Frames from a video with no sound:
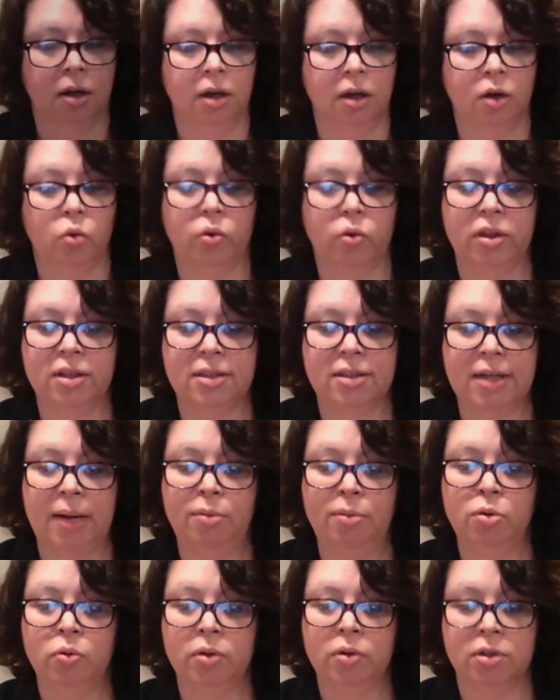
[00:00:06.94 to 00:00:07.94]
When the
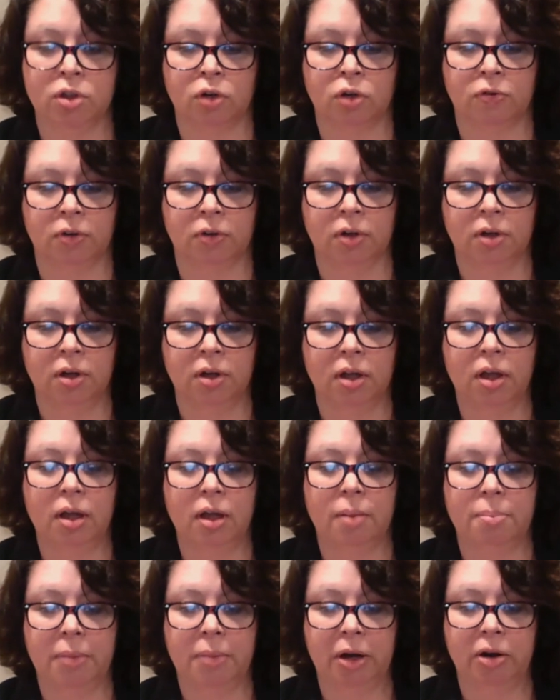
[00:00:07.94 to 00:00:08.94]
Sabbath was over,
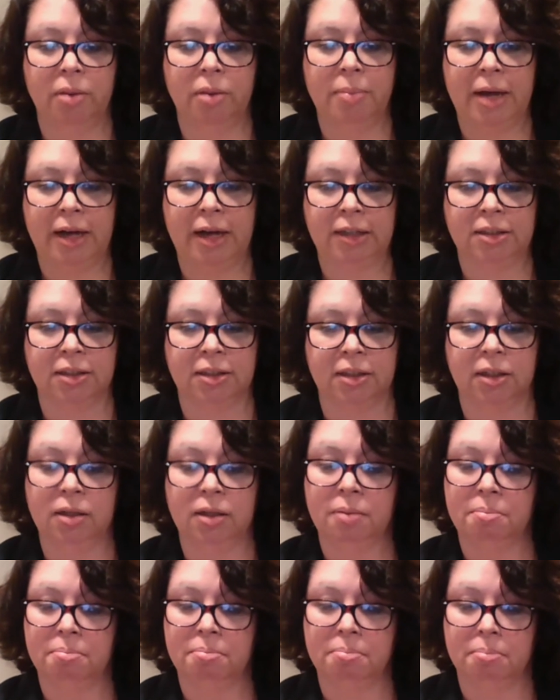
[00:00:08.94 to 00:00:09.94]
Mary
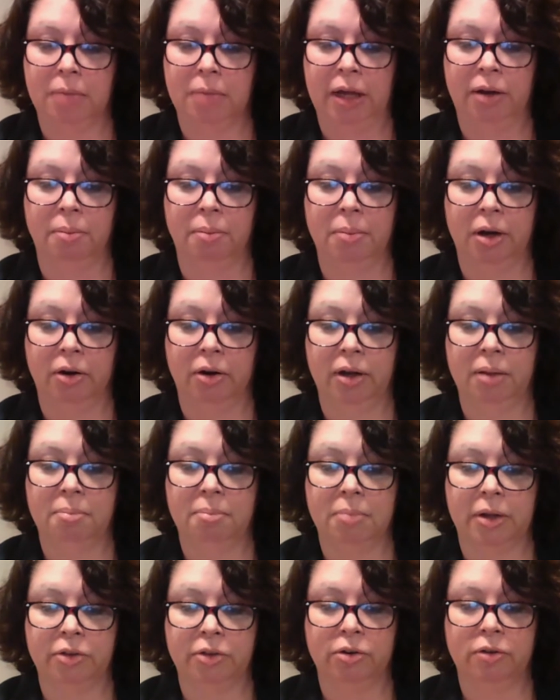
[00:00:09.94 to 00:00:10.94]
Magdalene, Mary,
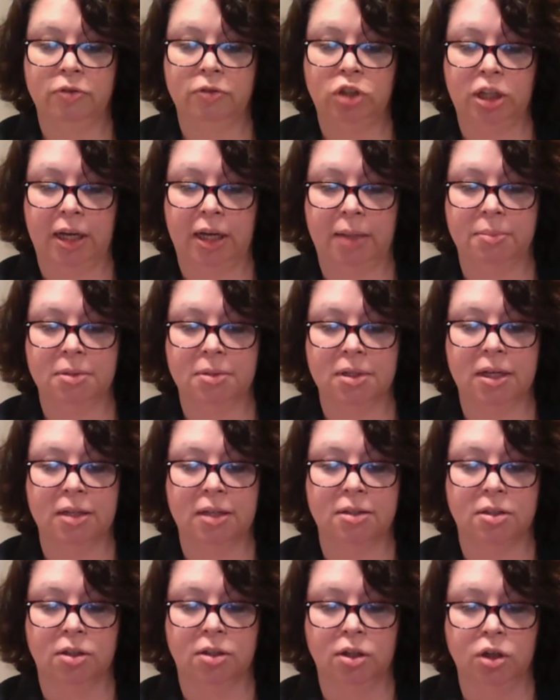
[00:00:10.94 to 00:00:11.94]
mother of James,
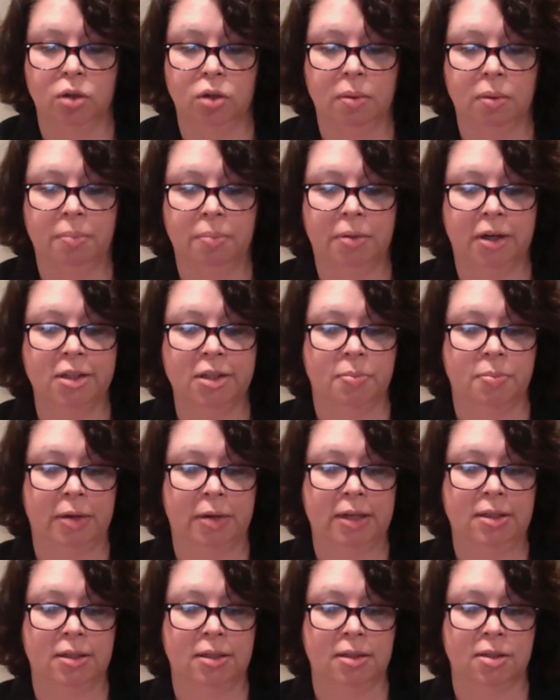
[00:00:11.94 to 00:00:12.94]
and Salome bought
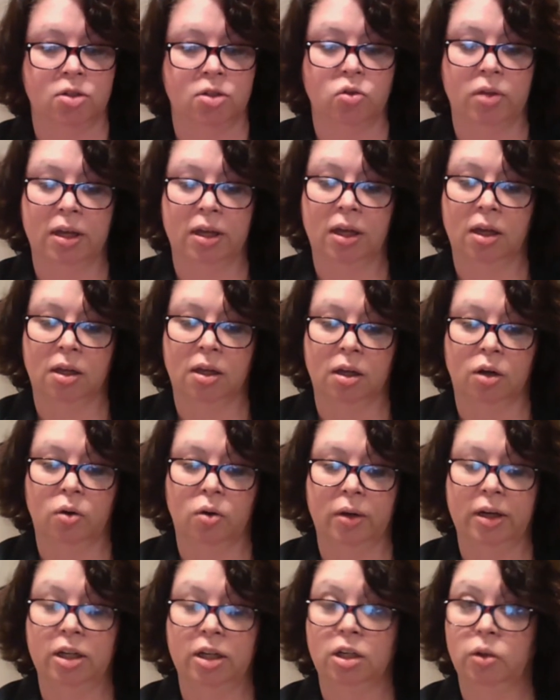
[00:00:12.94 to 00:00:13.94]
spices so they could go
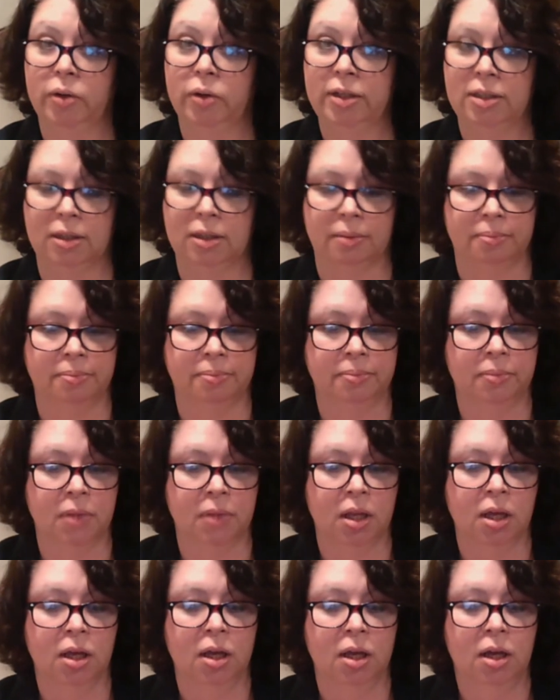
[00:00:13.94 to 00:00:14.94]
and anoint him.
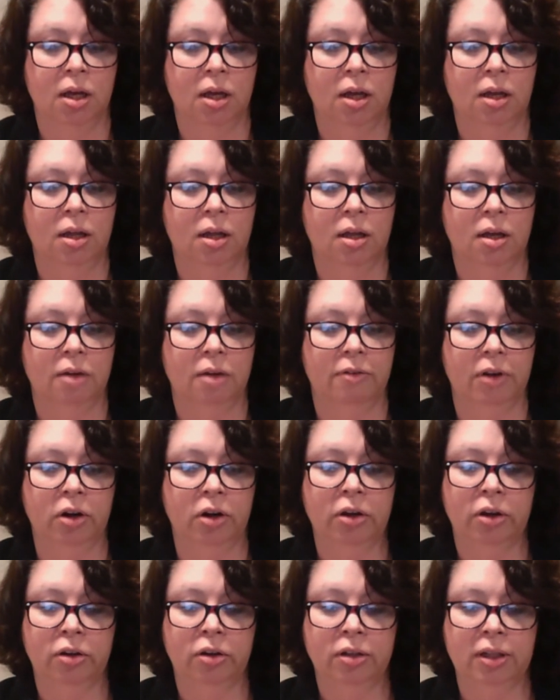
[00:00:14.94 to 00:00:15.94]

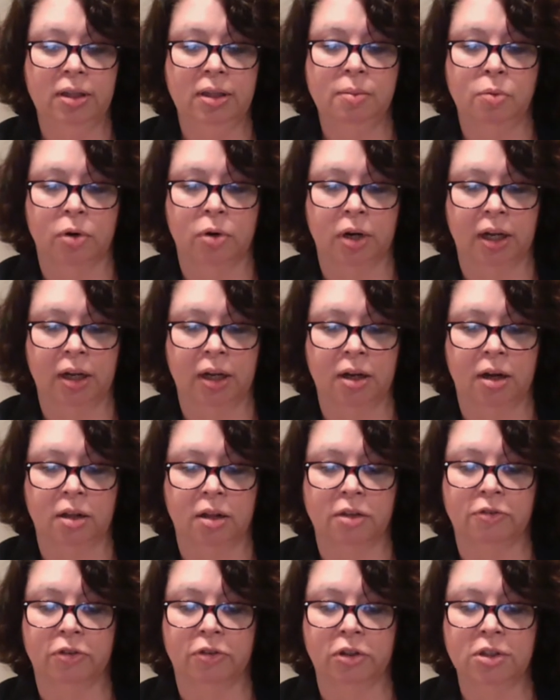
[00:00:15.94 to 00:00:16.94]
Very early in the morning, on
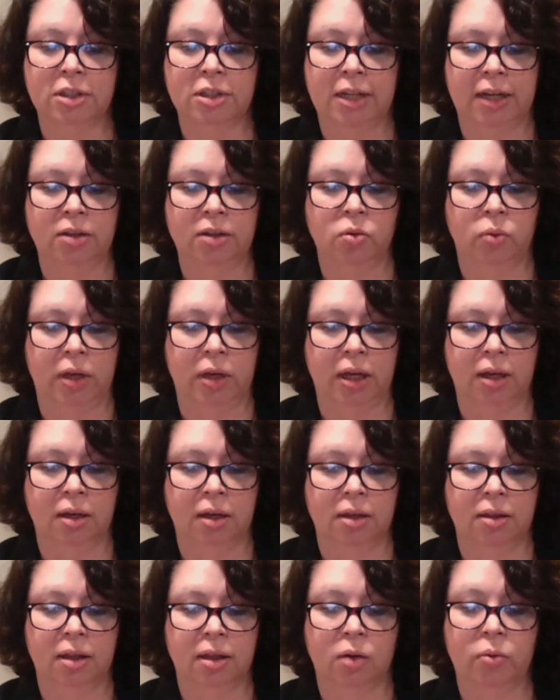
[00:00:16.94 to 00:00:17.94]
the first day of the week,
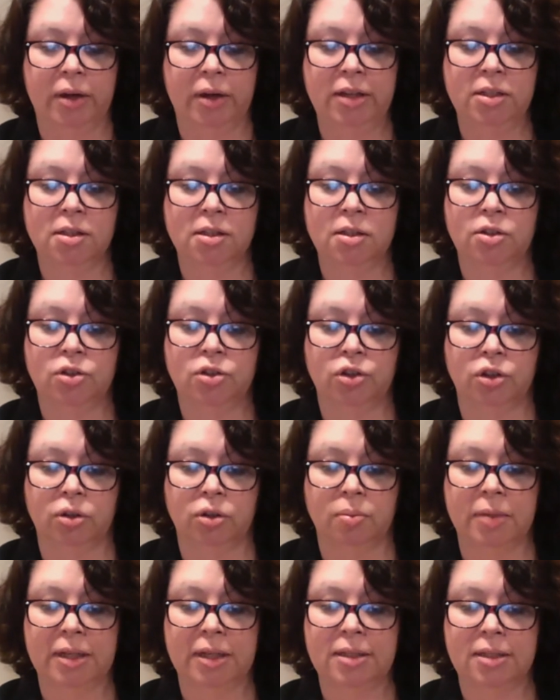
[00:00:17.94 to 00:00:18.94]
they went to the
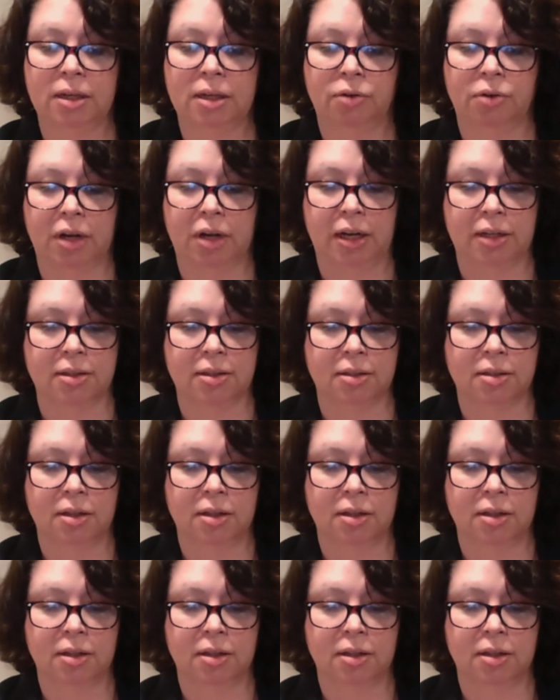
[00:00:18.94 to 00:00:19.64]
tomb at sunrise.